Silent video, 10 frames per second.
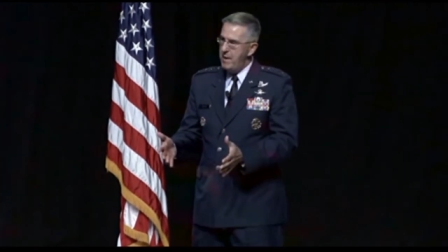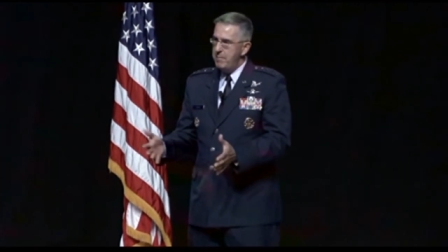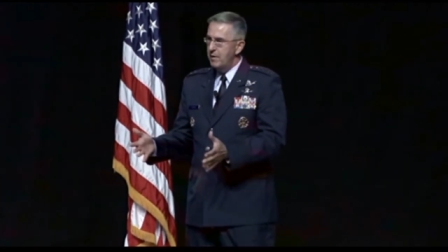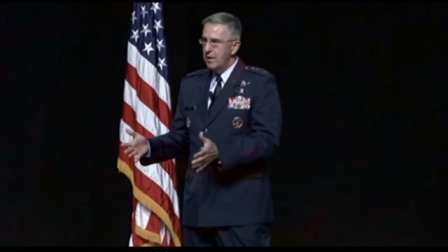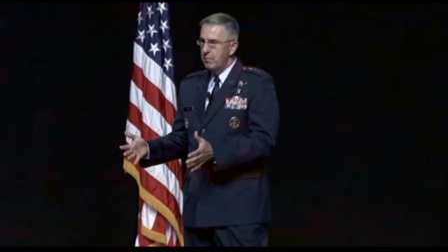
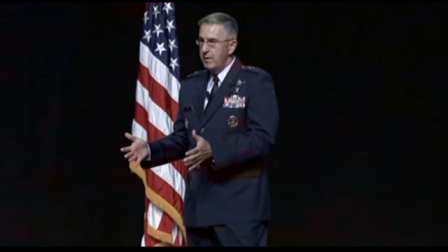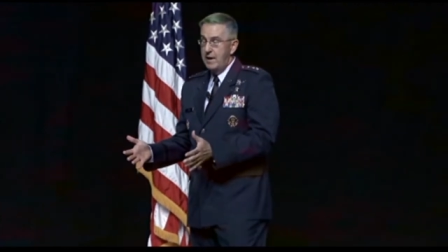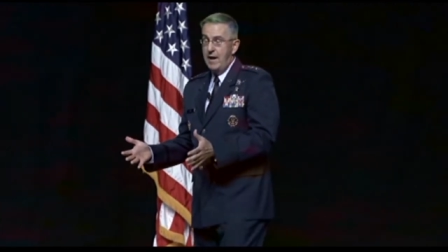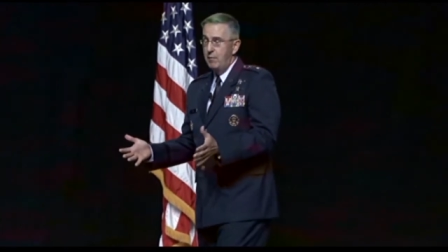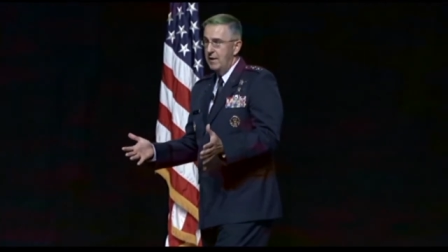and maybe a
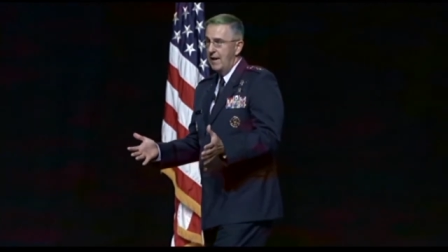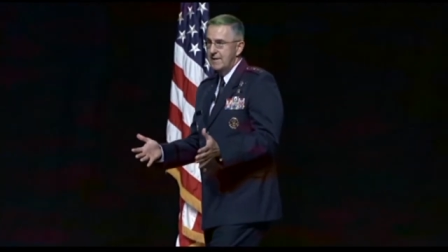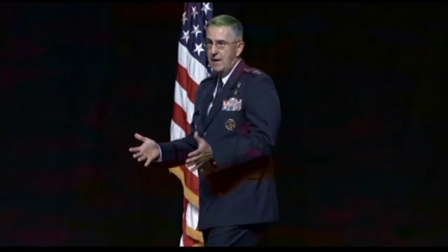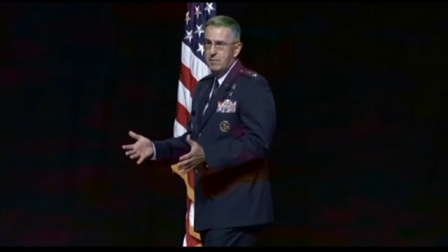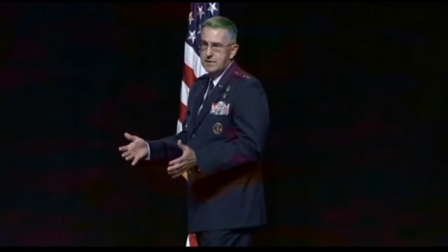little bit, and you got to
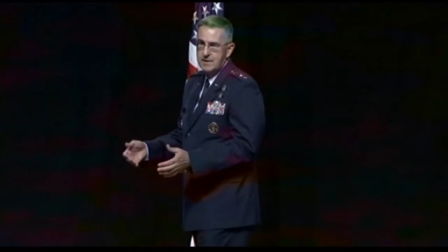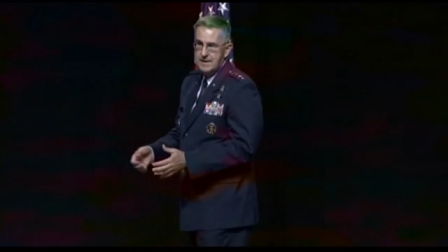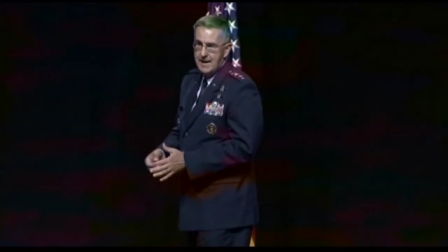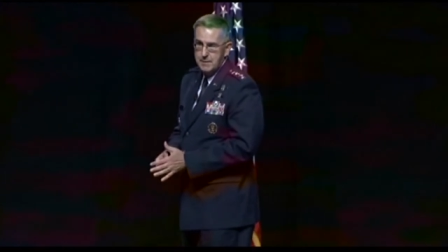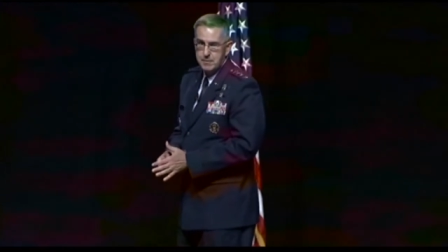realize I
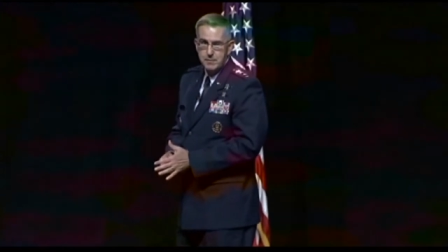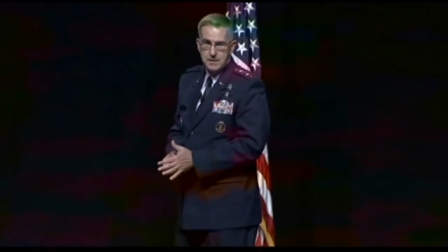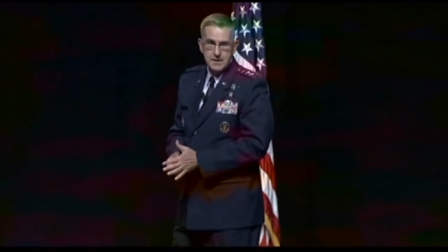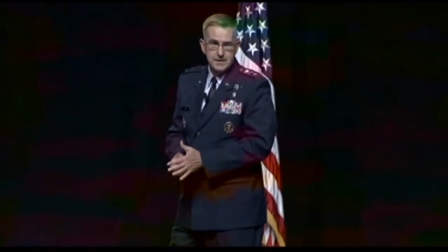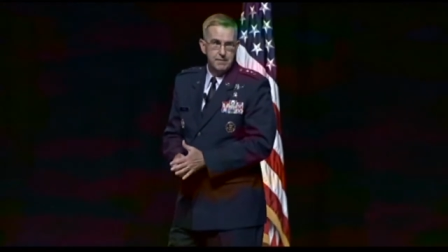was in
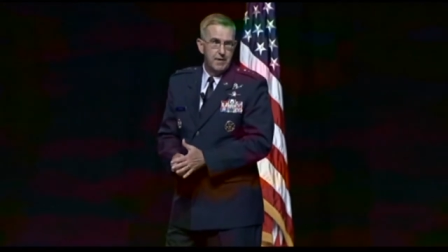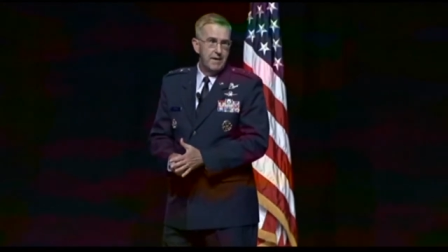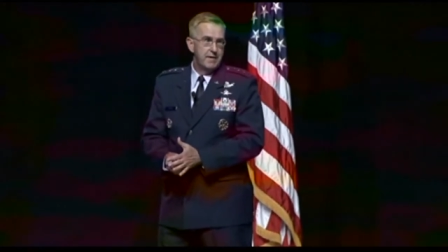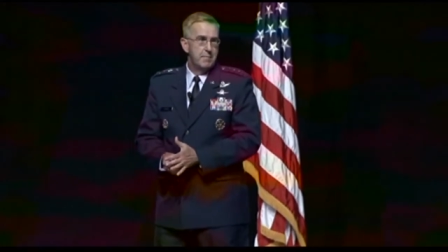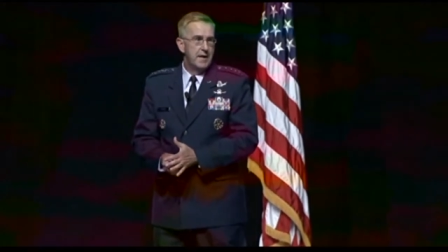Detachment
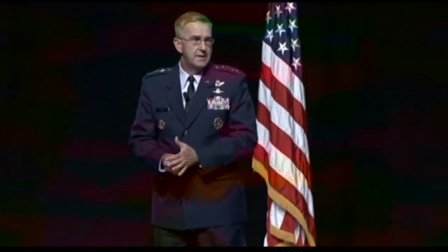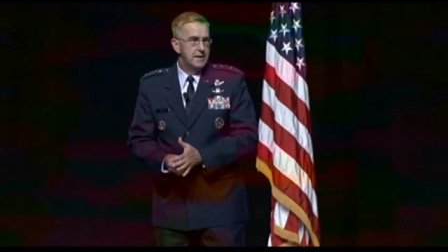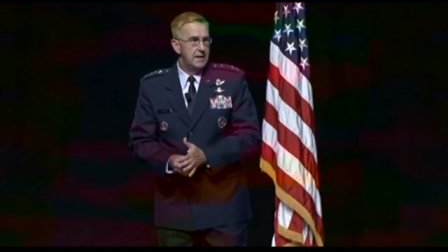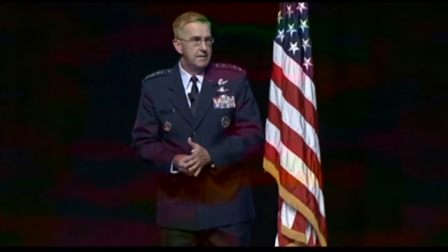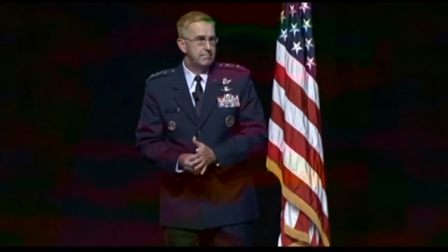365 at
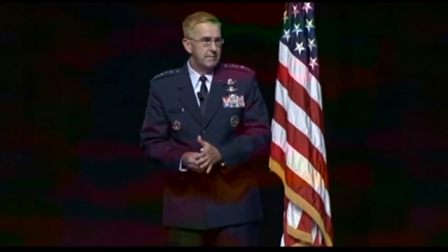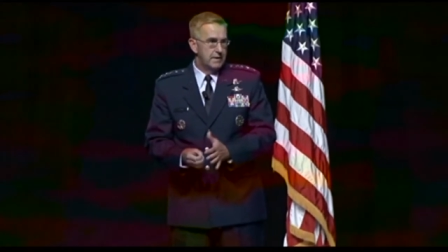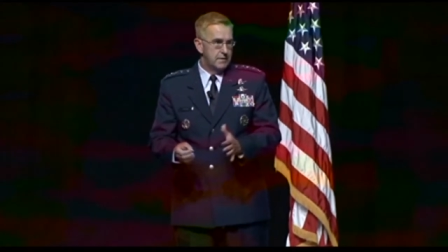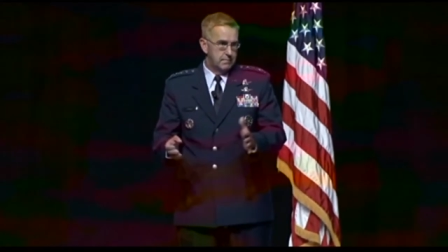MIT.